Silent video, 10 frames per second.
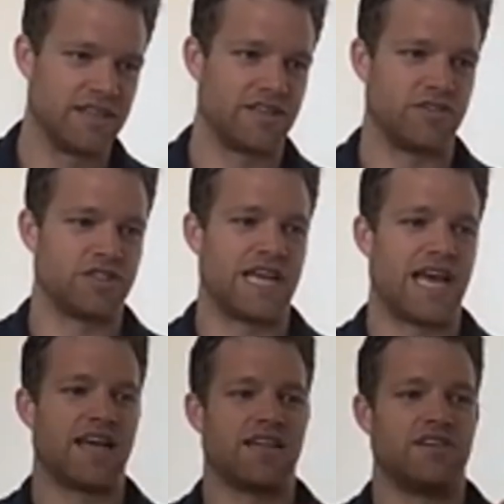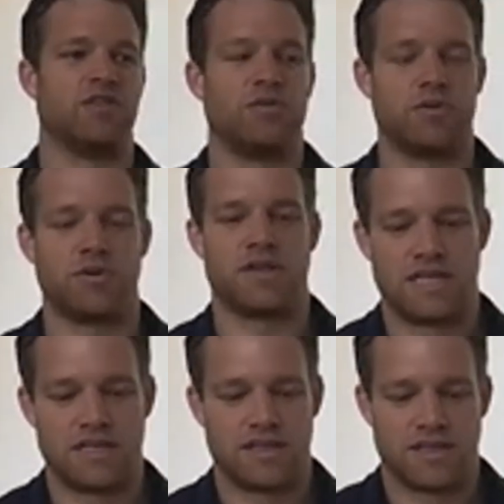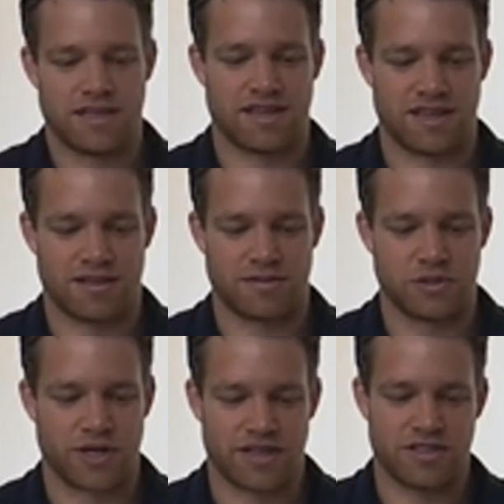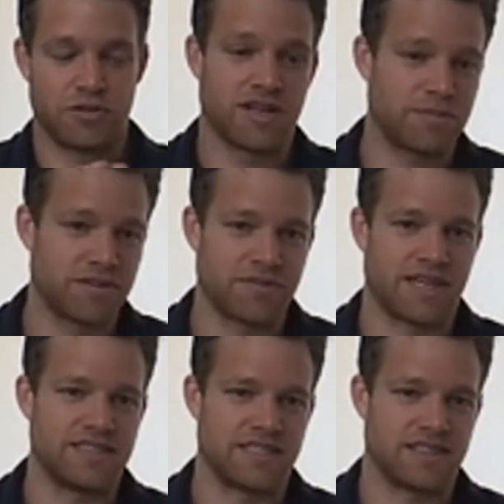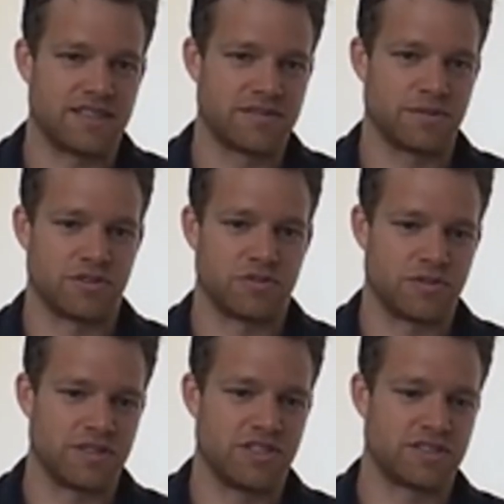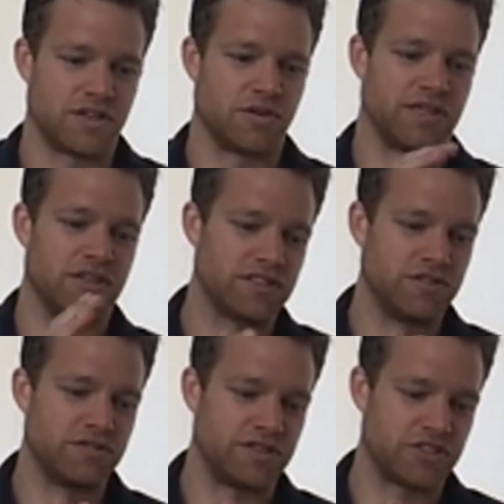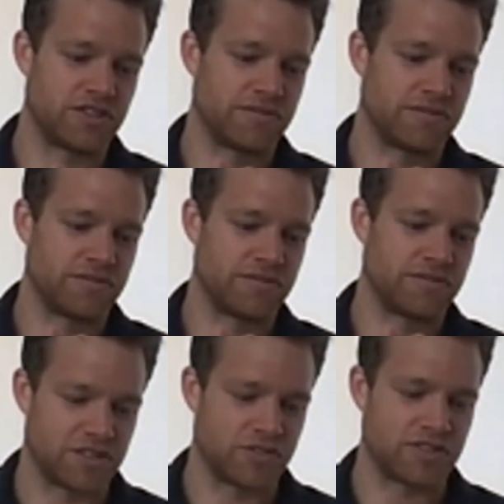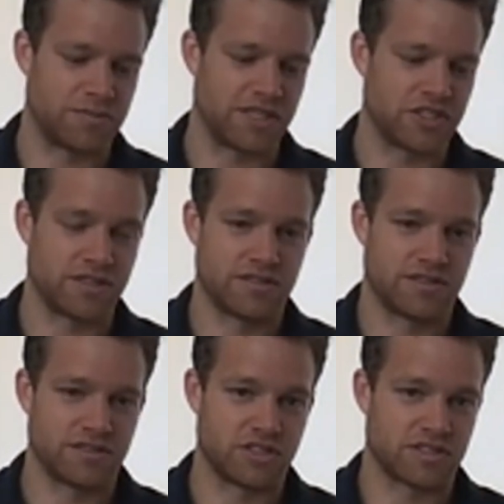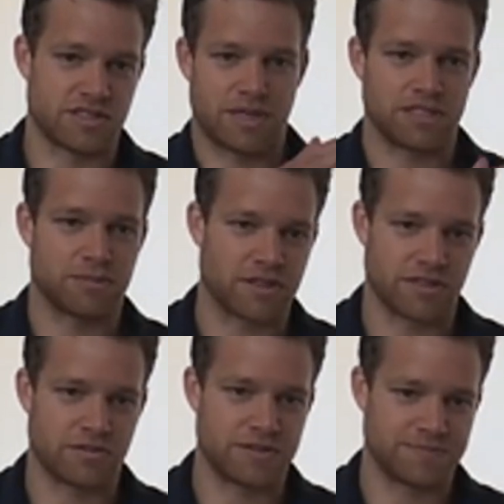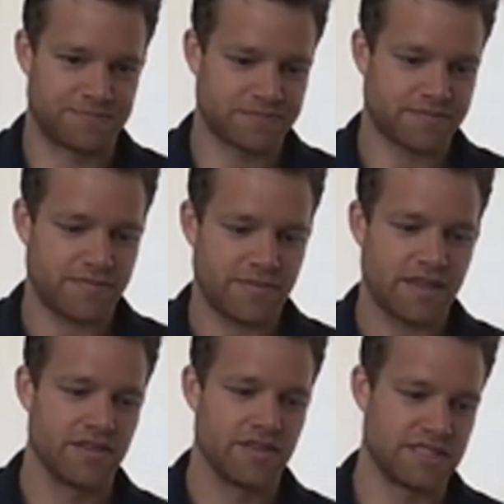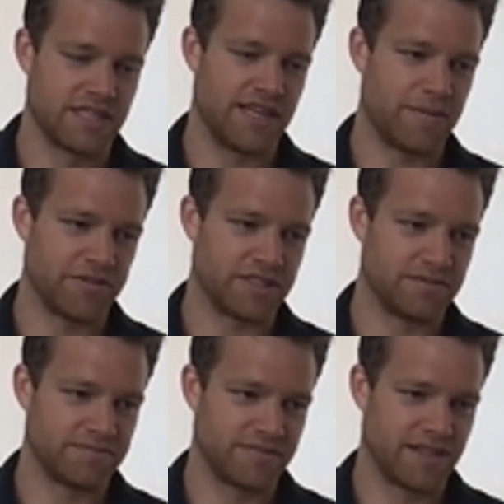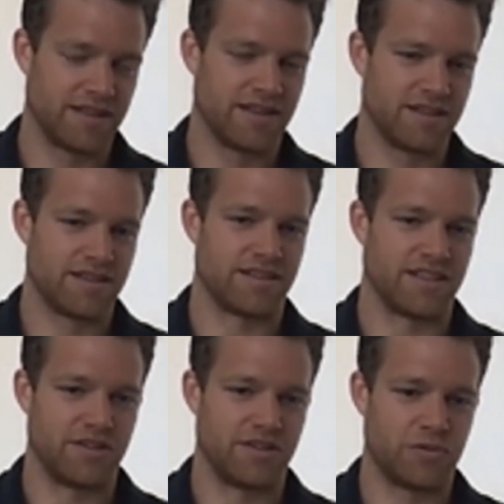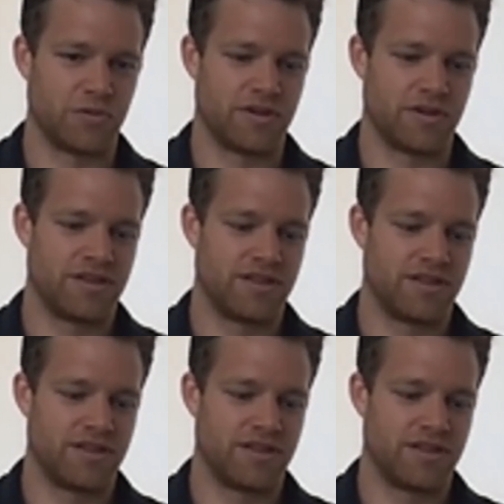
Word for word: you just add a new Um, you add a new couple of lines here, which is really just, oh, here's a new feature. This is my transformation. It's just some PySpark code. This is the name of it. Then you,